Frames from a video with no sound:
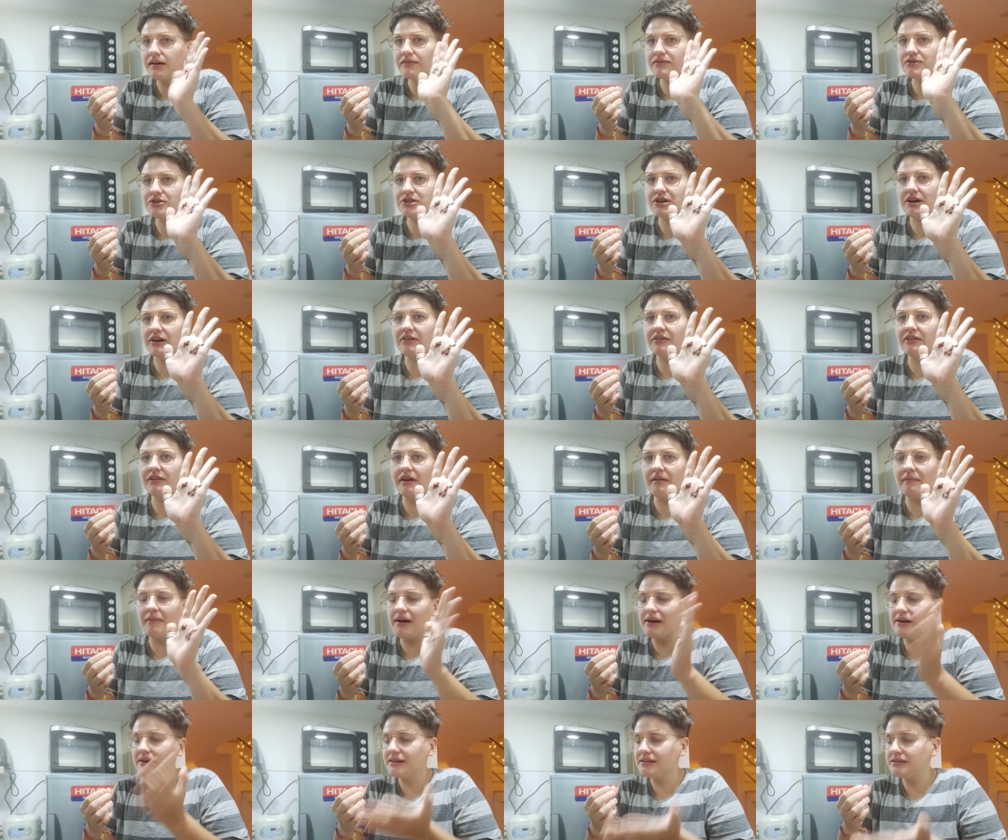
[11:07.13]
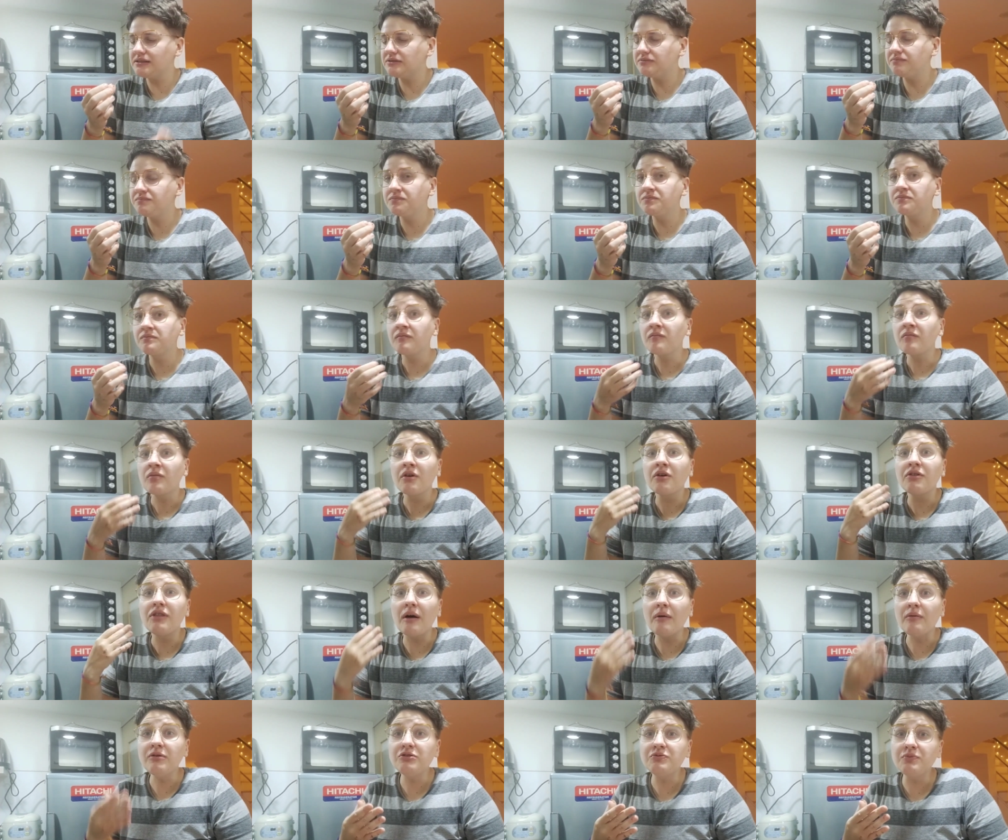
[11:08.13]
Chocolate on my hand.
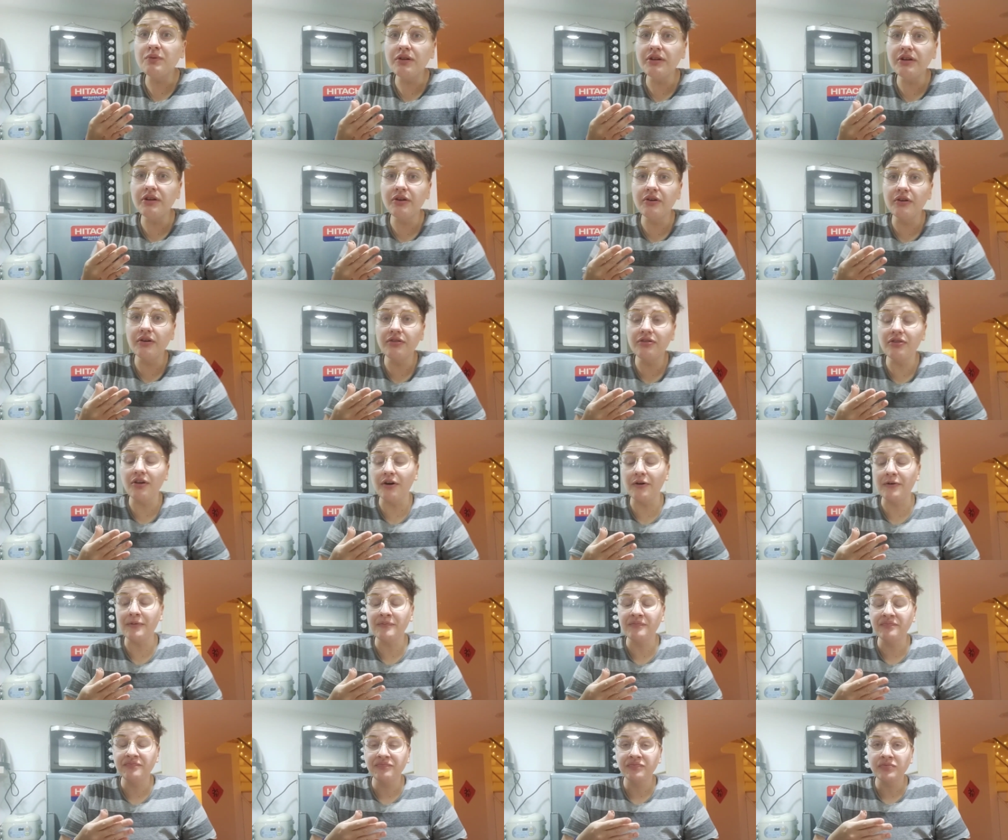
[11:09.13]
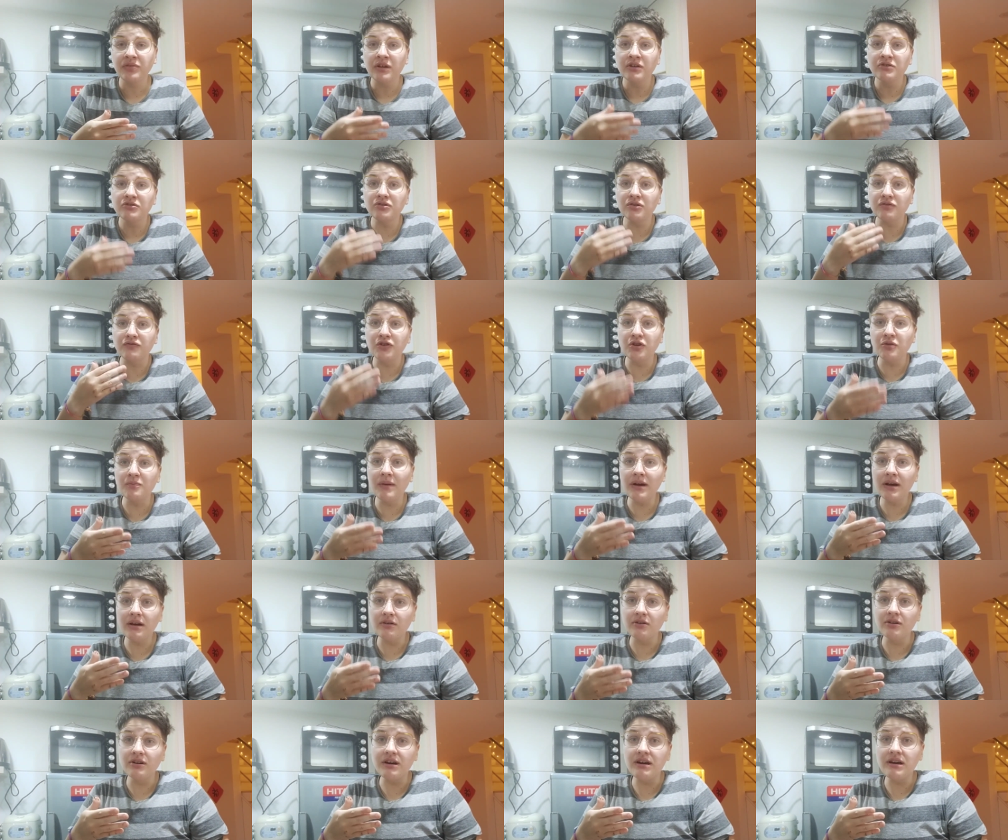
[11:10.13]
That was really good though. So if you
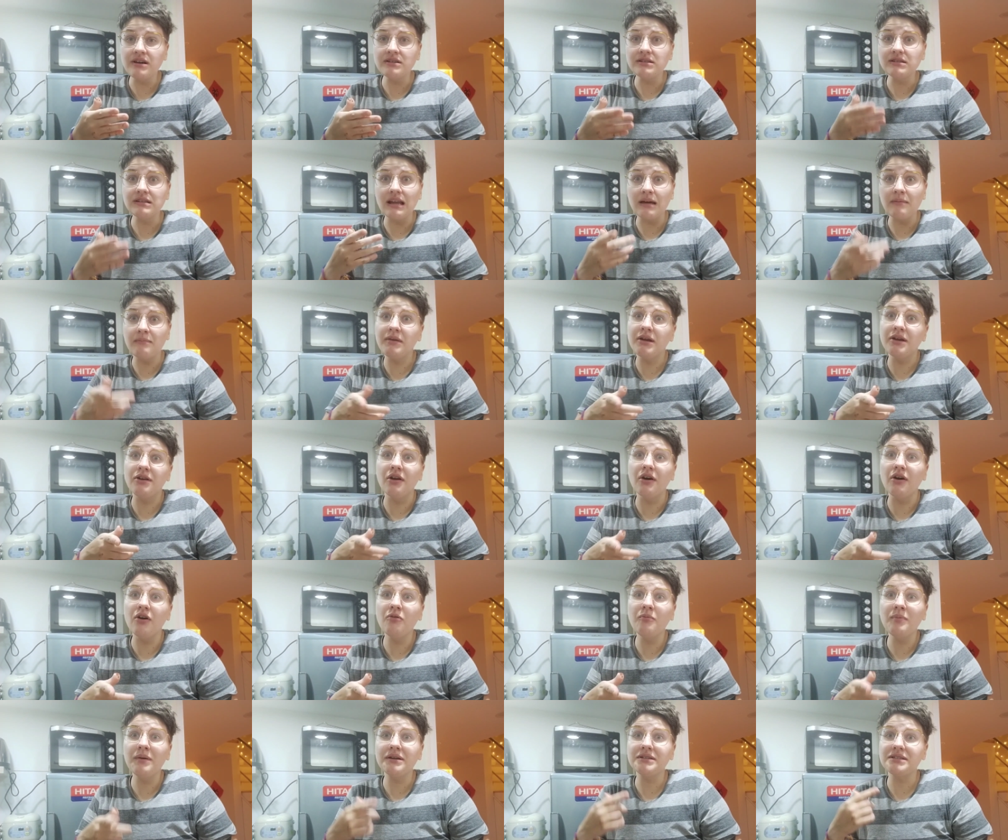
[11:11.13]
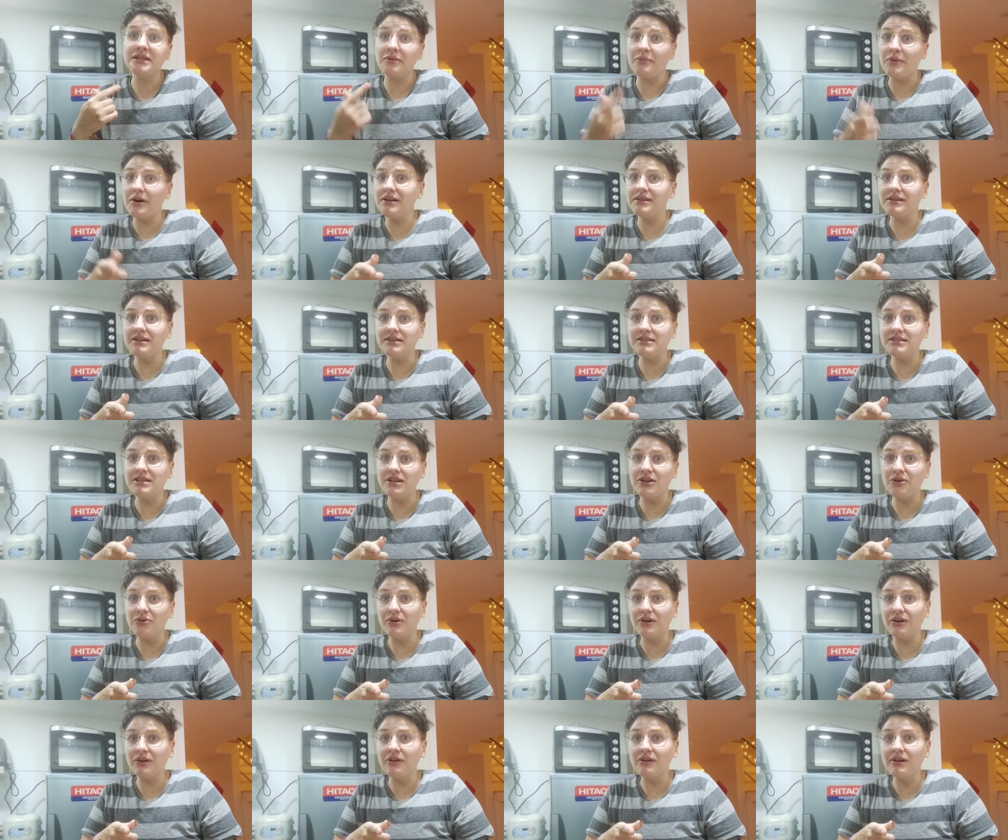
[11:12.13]
make cookies, let me know because I want to see
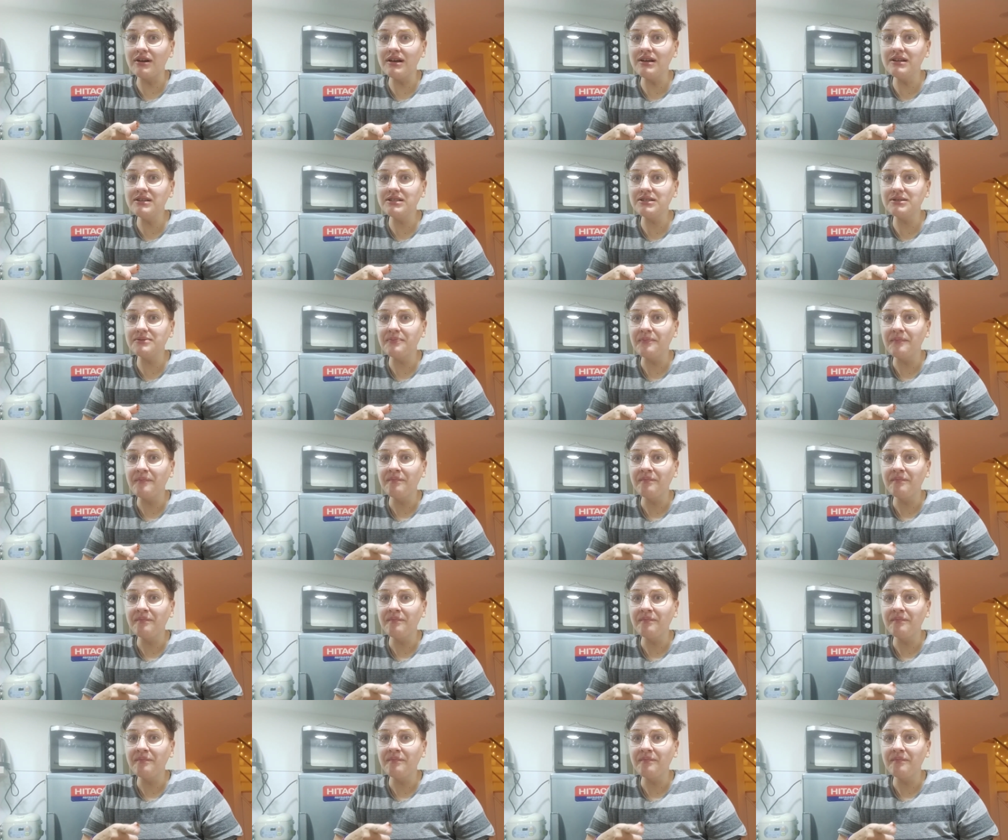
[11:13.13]
your cookies.